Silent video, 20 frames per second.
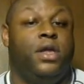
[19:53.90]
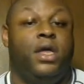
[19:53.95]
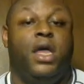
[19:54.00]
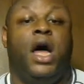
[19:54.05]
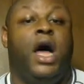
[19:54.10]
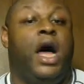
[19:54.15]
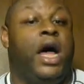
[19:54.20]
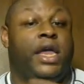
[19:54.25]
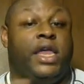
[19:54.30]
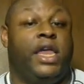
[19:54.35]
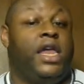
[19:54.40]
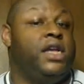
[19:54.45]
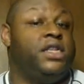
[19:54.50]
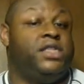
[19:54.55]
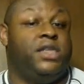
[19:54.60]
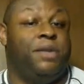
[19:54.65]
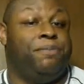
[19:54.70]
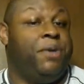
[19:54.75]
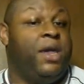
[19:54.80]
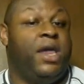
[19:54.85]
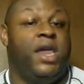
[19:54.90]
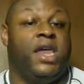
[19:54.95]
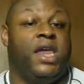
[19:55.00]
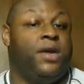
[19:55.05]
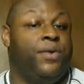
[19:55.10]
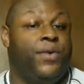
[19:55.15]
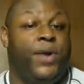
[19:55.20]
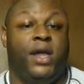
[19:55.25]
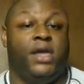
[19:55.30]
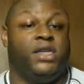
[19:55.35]
A guilty pig
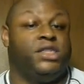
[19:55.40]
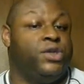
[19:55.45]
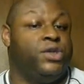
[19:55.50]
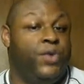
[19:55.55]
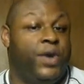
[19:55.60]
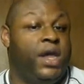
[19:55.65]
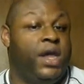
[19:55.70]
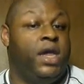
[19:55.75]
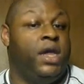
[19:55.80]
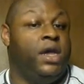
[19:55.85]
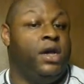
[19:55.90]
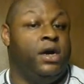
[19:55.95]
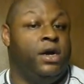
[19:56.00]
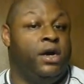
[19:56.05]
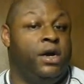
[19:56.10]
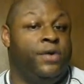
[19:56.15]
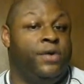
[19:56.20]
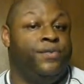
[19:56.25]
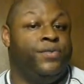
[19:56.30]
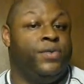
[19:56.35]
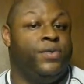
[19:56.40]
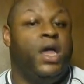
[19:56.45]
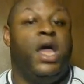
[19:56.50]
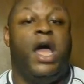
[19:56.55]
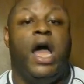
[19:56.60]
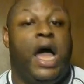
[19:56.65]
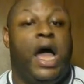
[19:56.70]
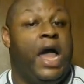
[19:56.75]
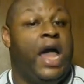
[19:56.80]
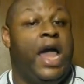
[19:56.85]
will squeal.
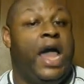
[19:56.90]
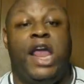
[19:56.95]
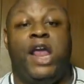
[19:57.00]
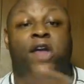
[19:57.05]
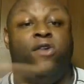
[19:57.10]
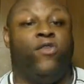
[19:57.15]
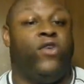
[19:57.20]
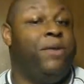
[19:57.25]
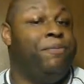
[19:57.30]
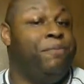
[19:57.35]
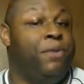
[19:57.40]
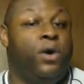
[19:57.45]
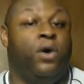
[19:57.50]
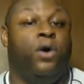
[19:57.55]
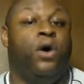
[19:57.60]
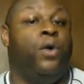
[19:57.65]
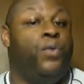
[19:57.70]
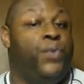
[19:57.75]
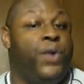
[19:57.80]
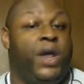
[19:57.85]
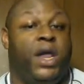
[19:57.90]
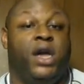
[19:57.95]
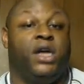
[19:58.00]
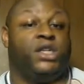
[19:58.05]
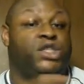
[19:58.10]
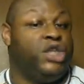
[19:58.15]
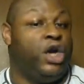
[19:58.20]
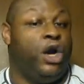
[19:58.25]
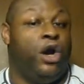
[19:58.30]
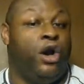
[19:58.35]
An angry bull will
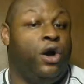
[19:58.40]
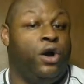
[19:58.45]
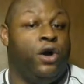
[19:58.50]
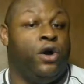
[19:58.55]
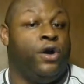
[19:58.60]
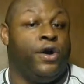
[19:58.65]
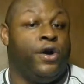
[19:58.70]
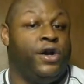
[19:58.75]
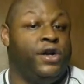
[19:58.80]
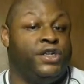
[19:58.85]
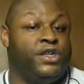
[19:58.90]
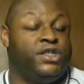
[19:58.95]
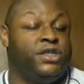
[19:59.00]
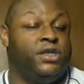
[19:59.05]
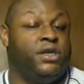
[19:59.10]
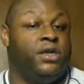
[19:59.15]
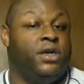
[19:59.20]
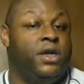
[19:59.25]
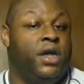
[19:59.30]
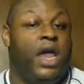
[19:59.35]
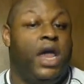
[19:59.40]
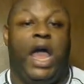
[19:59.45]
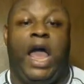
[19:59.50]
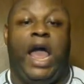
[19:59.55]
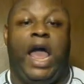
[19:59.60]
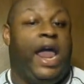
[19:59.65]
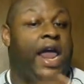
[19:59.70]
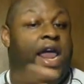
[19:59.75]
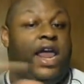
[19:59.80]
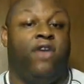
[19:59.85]
charge.
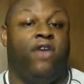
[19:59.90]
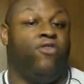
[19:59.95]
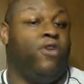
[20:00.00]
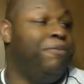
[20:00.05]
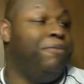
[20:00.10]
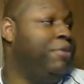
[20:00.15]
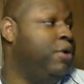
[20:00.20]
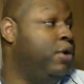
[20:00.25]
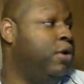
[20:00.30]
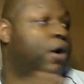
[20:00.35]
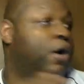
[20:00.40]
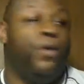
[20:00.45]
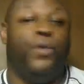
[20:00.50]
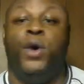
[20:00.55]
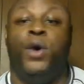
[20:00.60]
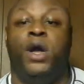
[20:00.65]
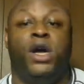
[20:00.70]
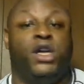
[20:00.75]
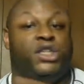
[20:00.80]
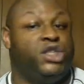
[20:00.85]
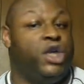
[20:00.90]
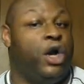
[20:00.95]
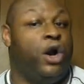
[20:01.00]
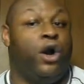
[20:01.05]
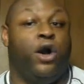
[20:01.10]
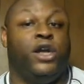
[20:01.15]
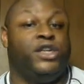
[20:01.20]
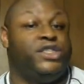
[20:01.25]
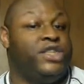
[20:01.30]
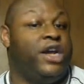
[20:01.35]
An angry bull will
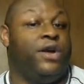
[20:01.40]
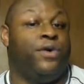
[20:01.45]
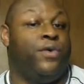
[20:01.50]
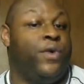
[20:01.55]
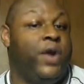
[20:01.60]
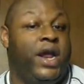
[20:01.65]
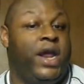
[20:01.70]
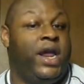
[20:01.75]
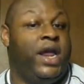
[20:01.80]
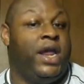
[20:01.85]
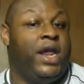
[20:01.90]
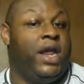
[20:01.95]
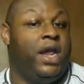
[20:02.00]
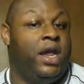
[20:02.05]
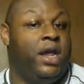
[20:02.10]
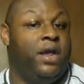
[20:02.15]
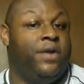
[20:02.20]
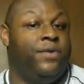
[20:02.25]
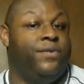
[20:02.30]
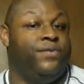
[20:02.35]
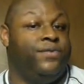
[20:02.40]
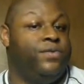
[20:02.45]
charge at Red.